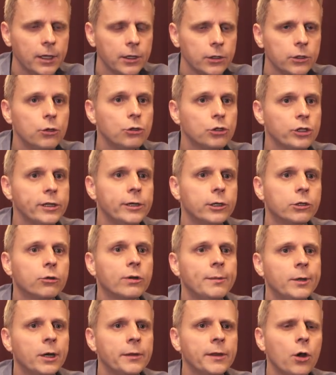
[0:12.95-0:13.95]
usually an
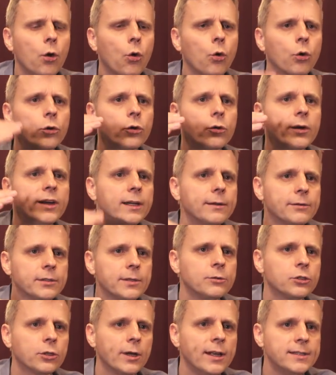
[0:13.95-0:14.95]
agreement on the ordering of
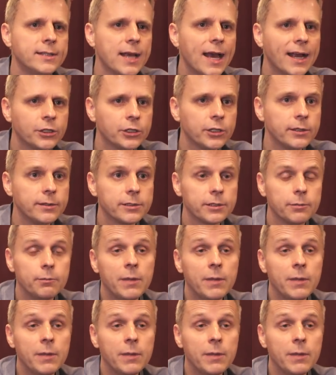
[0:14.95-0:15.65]
some transactions,